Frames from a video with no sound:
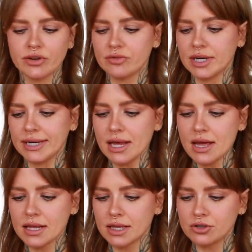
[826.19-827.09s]
and
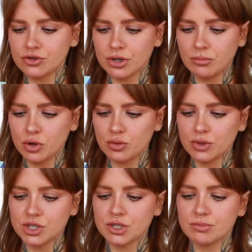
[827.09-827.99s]
vanilla, and then Dream Moon,
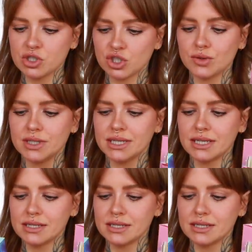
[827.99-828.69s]
which is patchouli,